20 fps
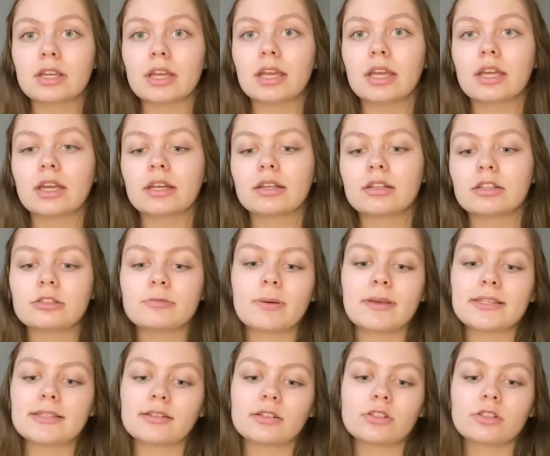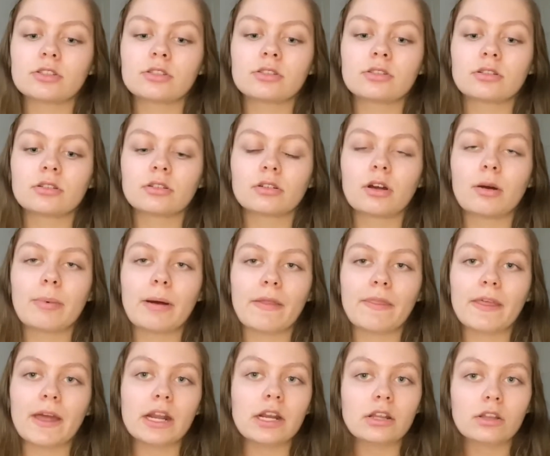and it's basically just about
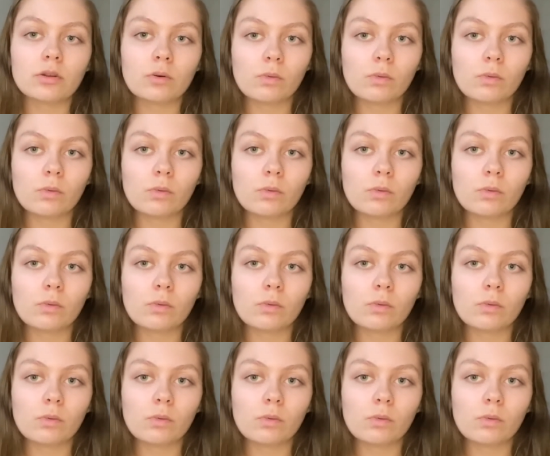the end of the